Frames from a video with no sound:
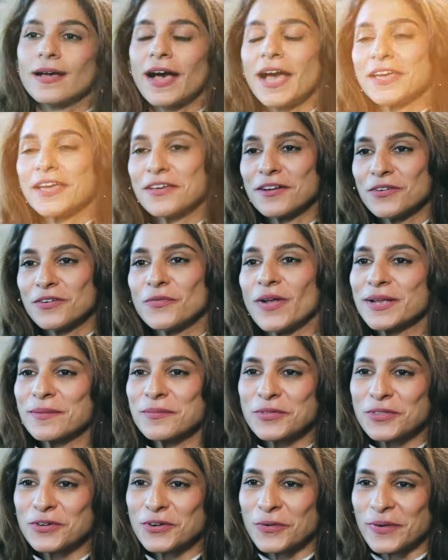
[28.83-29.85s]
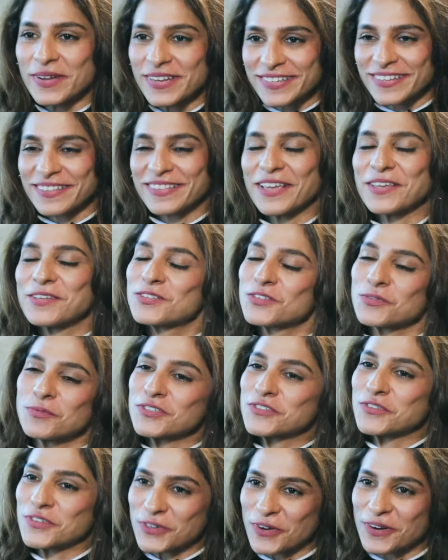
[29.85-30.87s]
Hi Kiran, welcome to The Quint, and thank you so much
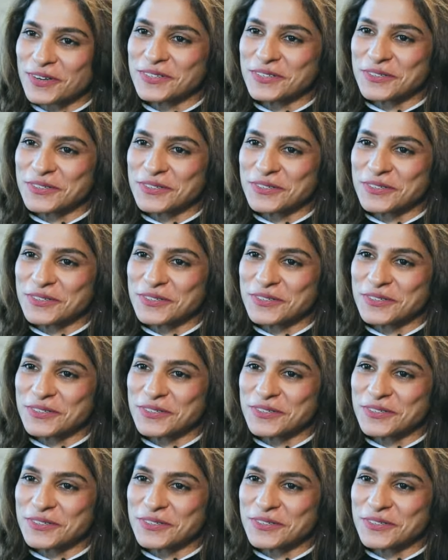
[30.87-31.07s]
for talking